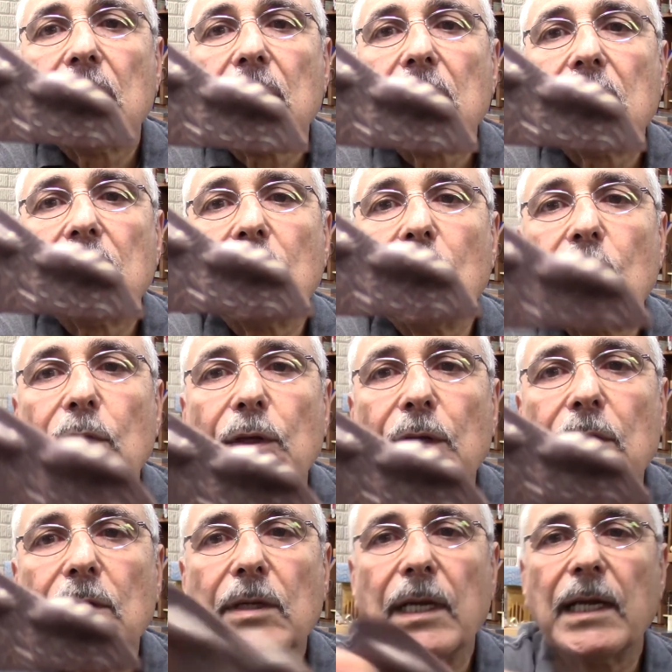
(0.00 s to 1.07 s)
So you
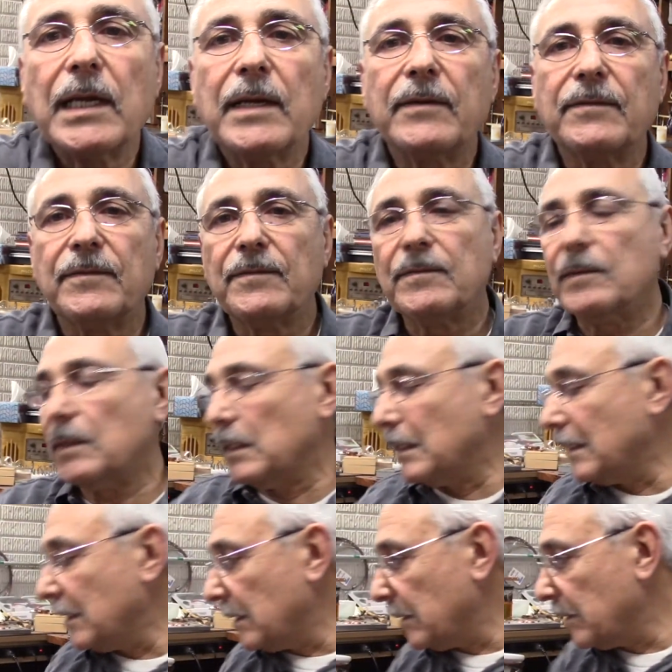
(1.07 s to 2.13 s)
could have
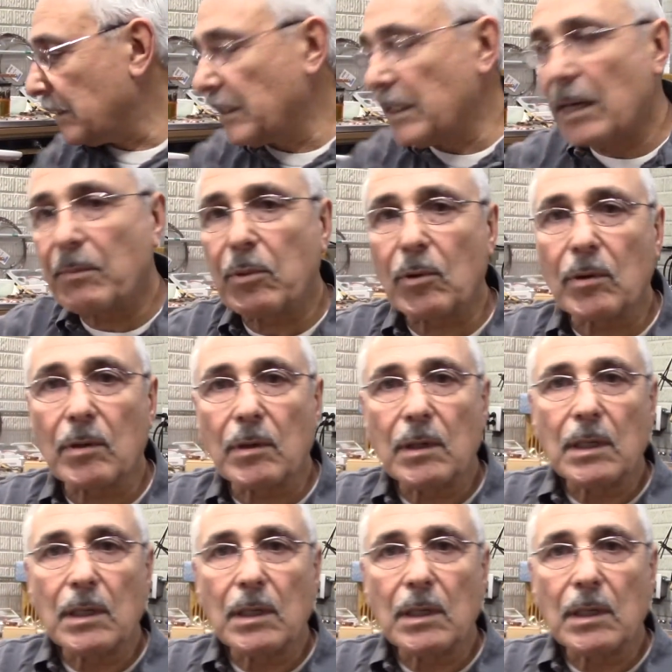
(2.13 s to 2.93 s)
double